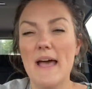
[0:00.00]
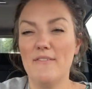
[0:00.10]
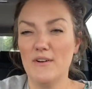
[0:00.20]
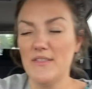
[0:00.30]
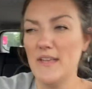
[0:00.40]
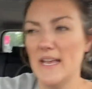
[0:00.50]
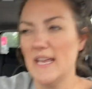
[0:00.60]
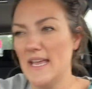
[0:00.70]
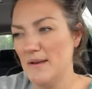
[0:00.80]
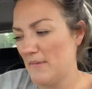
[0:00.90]
everything
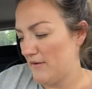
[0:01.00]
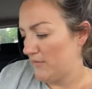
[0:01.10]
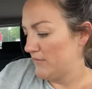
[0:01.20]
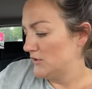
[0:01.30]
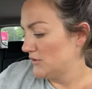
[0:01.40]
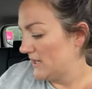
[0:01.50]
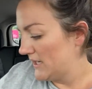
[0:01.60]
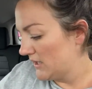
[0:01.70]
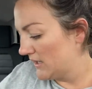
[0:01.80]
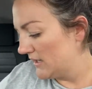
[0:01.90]
in my
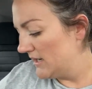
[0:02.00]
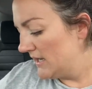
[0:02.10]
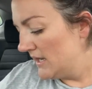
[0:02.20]
refrigerator.